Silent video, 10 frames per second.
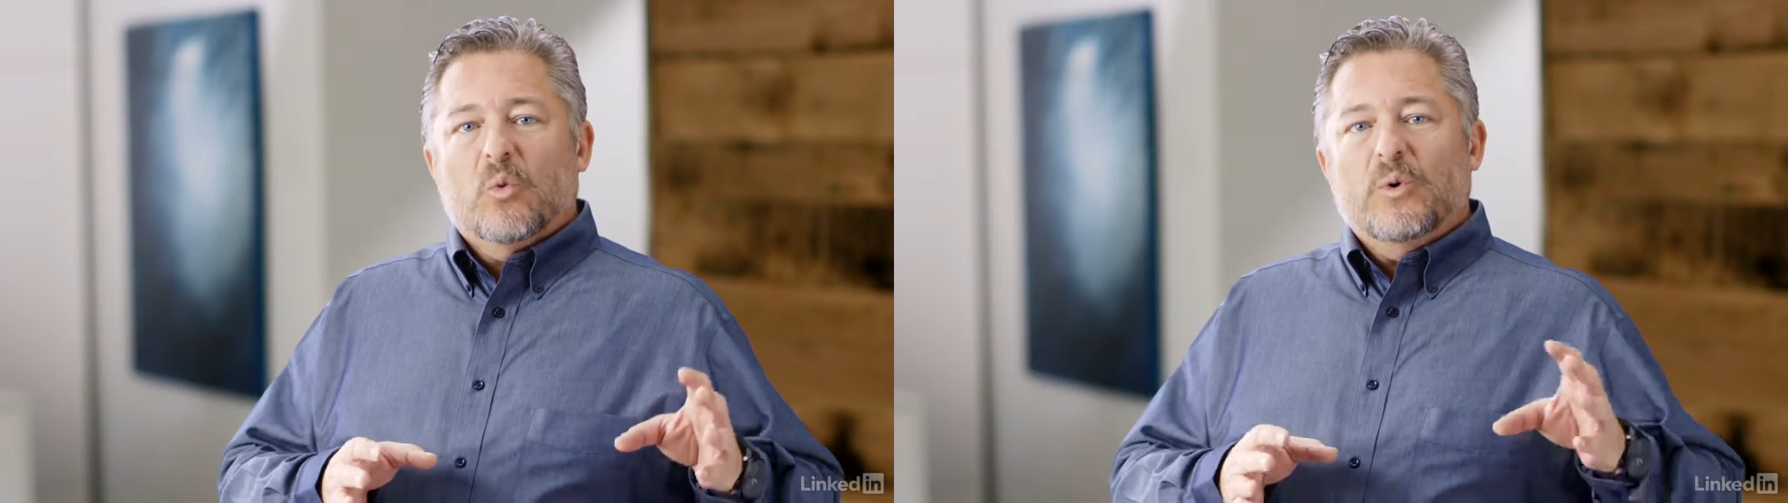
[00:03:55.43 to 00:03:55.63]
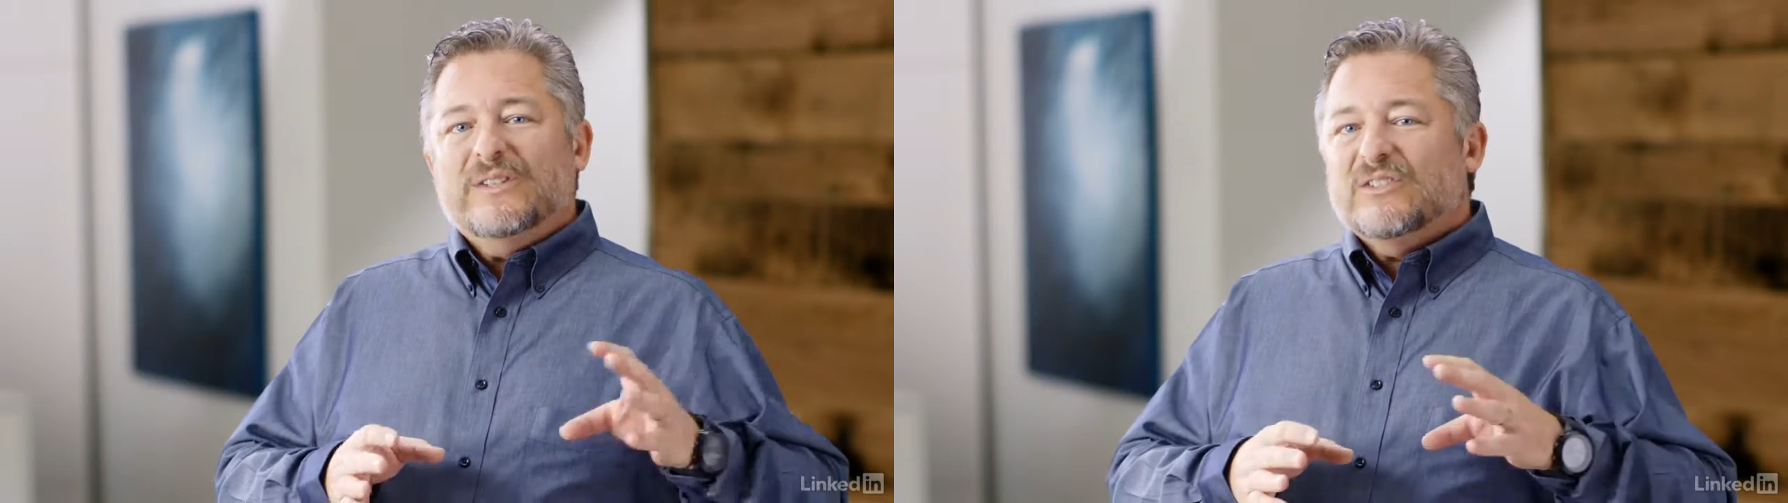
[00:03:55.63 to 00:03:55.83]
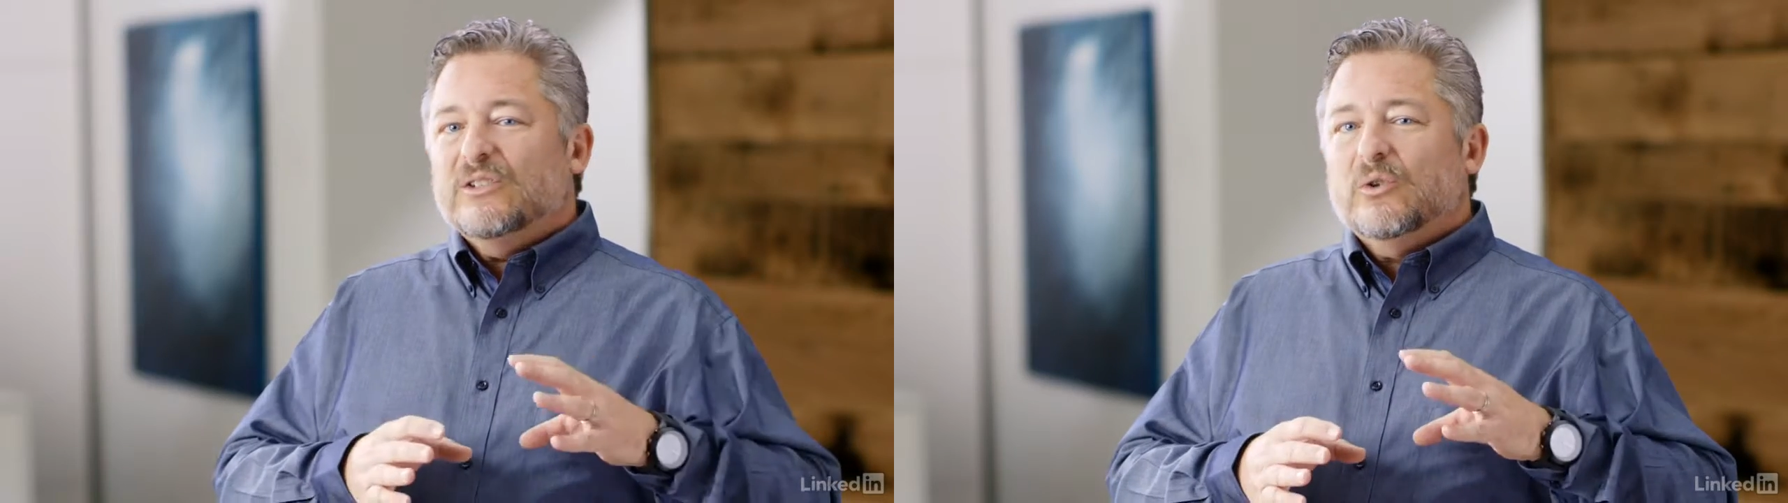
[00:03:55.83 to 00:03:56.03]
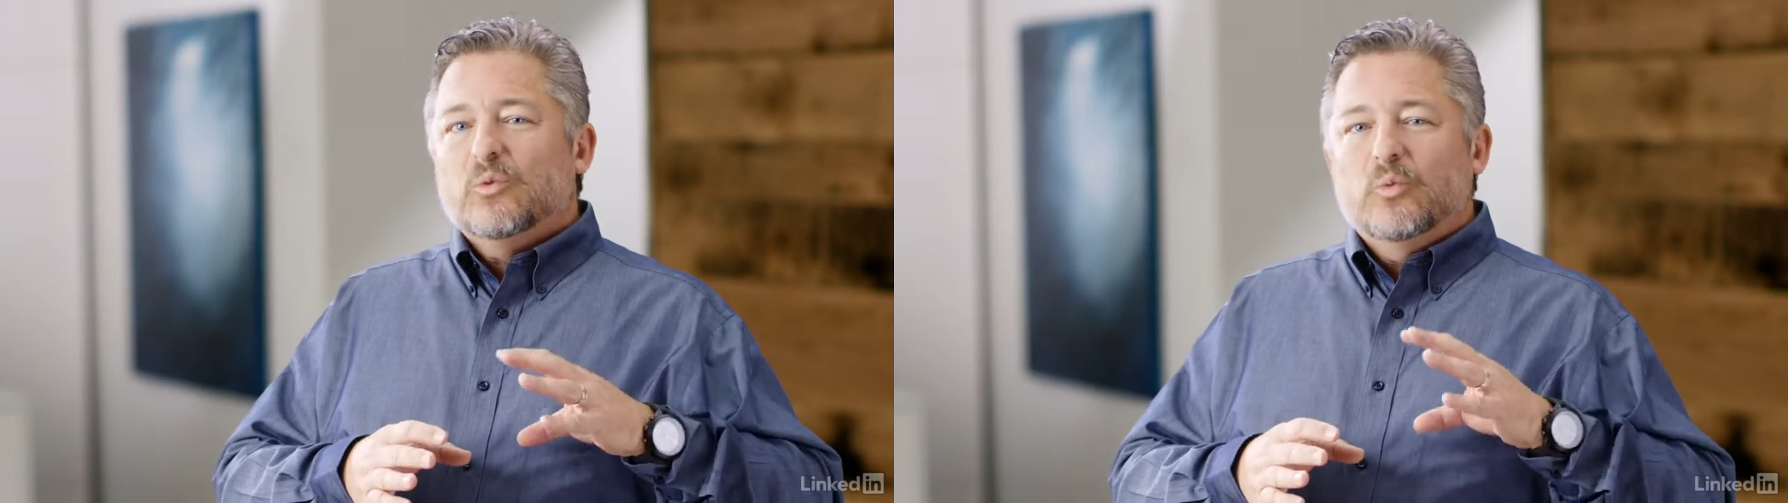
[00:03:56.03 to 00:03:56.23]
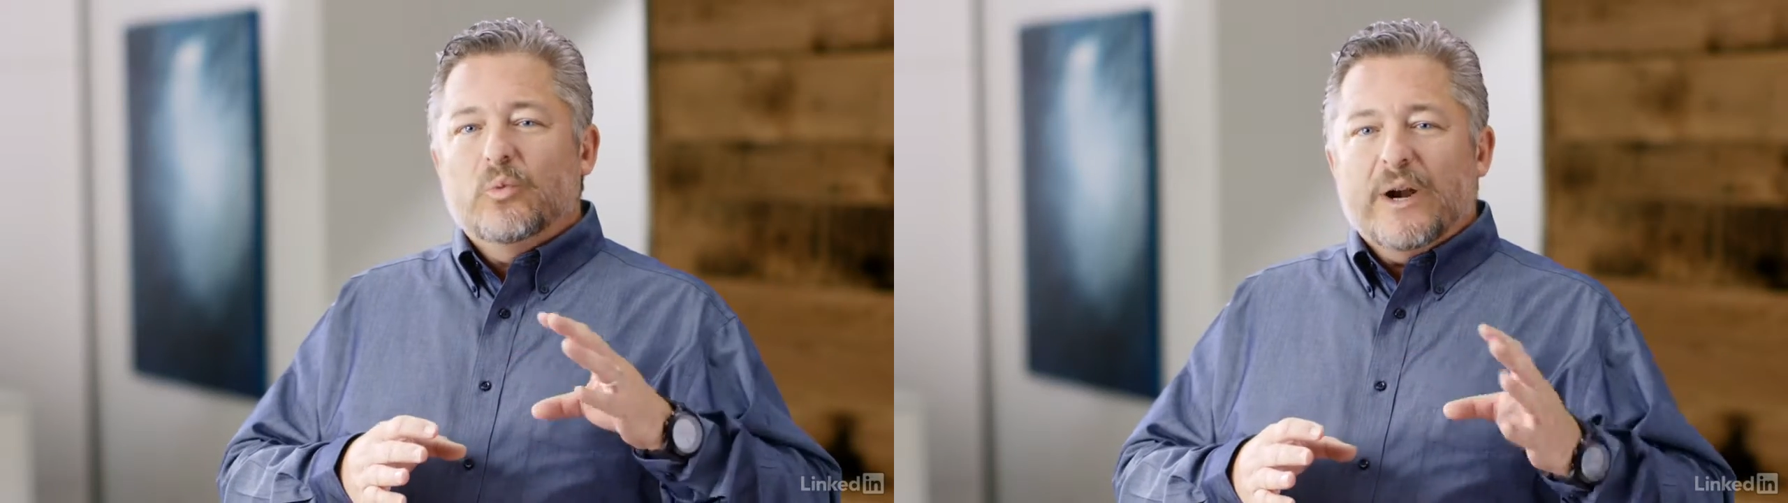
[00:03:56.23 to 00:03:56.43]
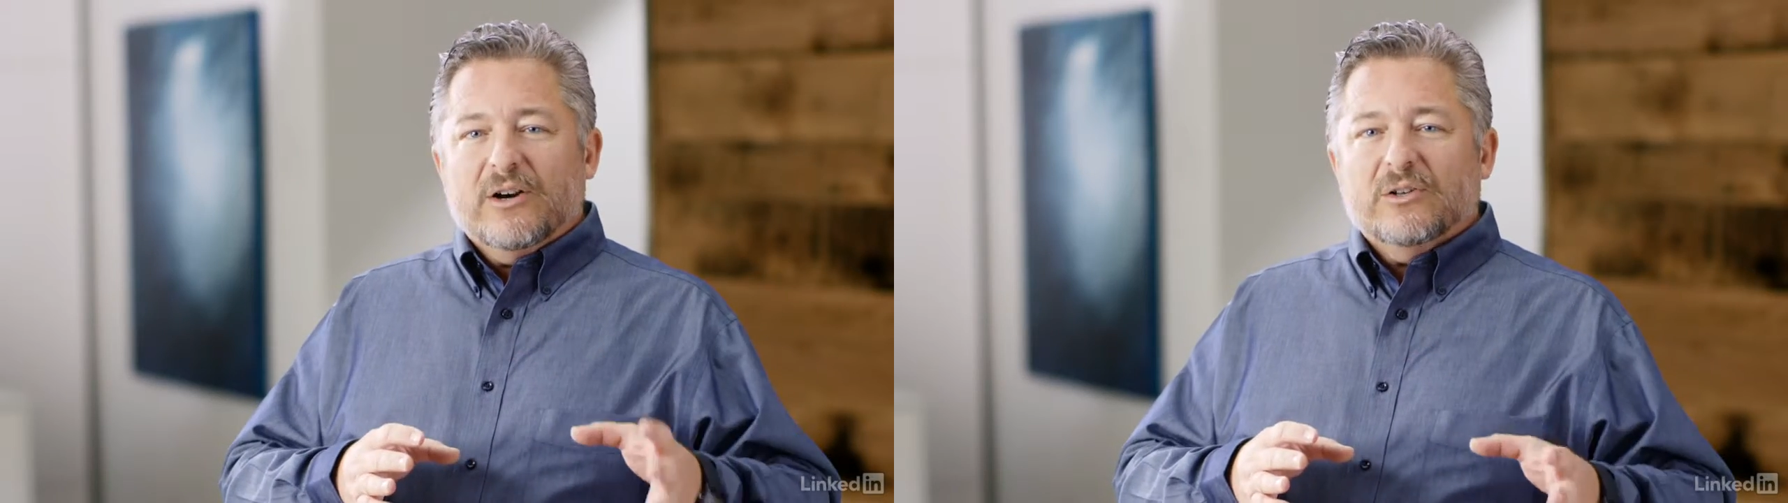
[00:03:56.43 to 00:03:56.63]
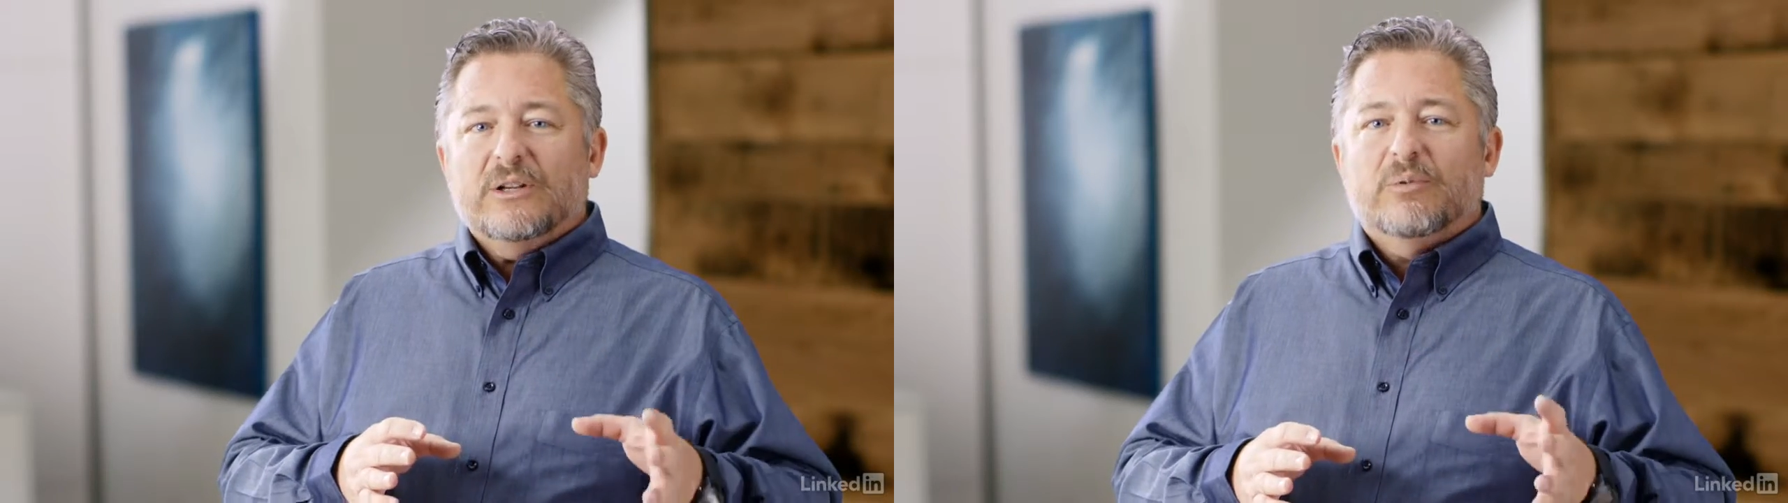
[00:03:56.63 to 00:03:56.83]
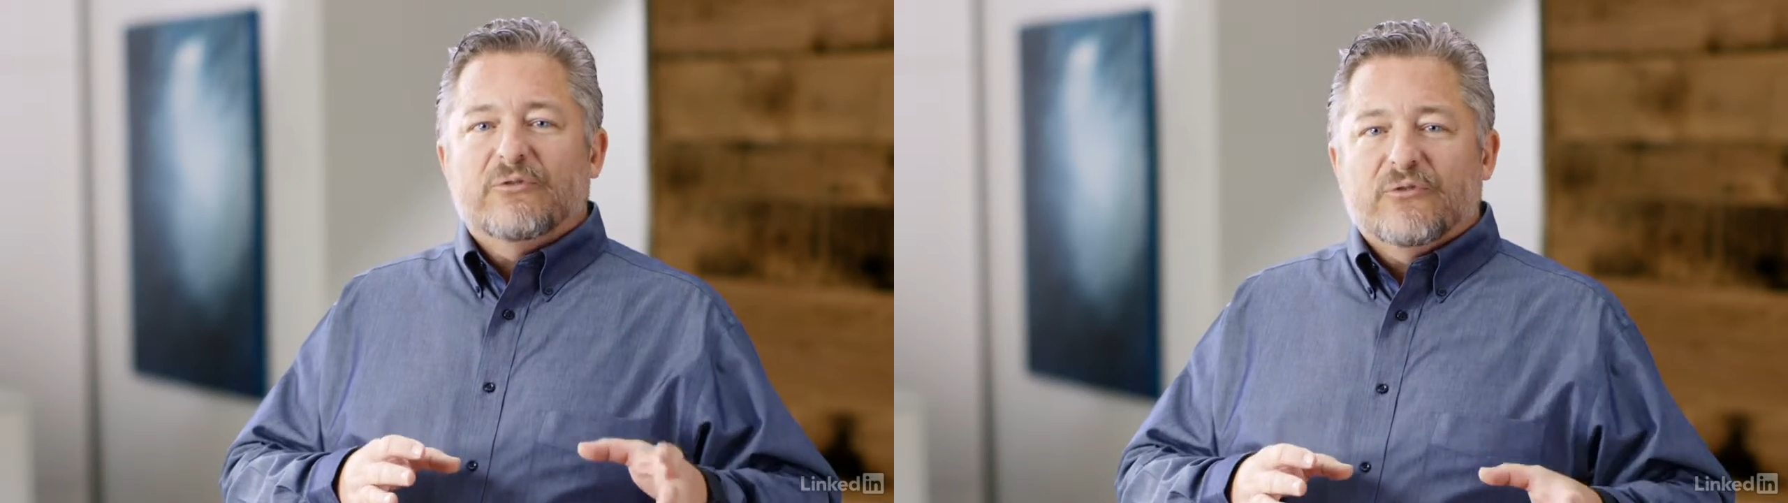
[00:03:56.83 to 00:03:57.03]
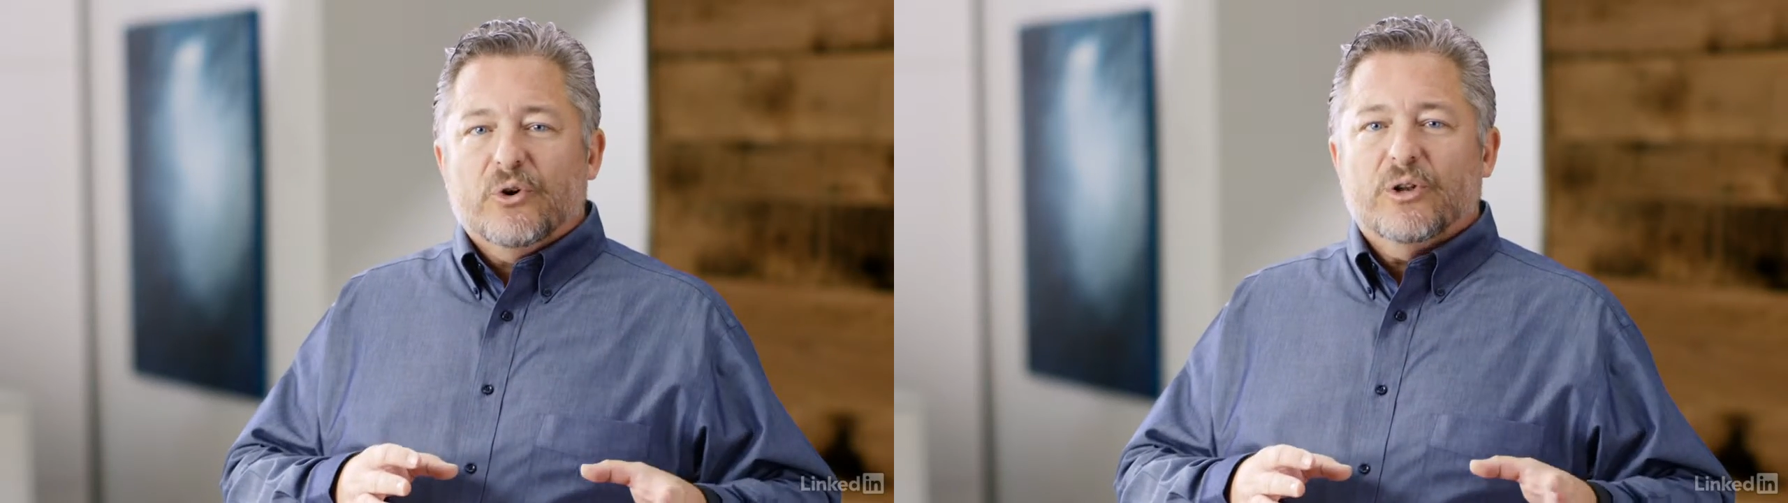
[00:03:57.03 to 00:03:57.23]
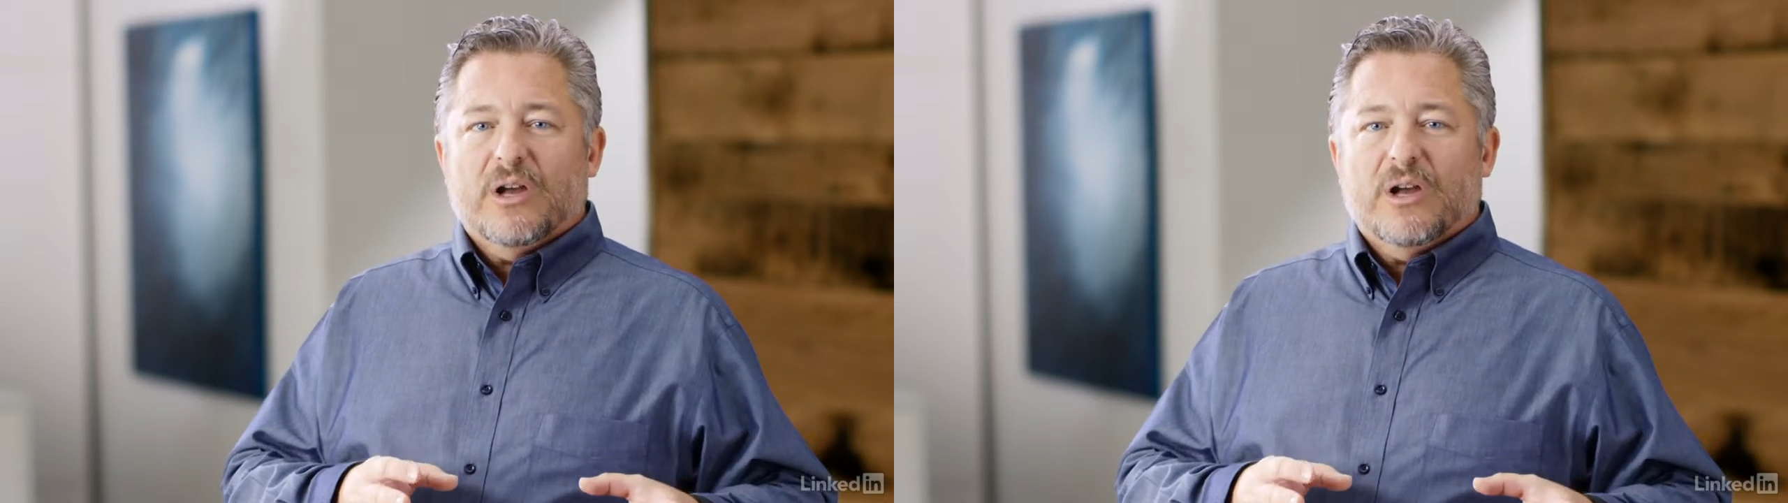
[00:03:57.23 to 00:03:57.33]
we still rarely refer